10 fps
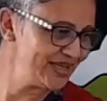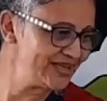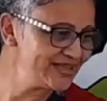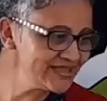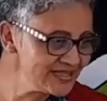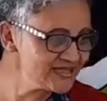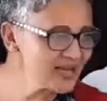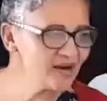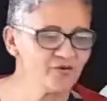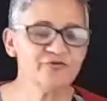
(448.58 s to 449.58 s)
This is
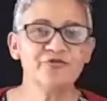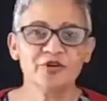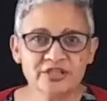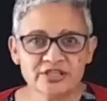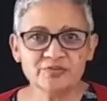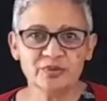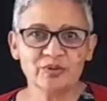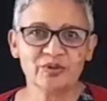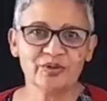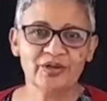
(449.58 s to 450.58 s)
our phonics book.
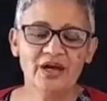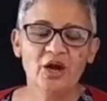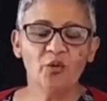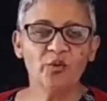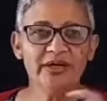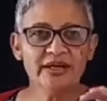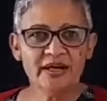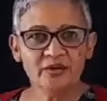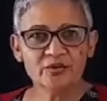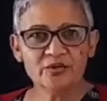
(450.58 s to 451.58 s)
We know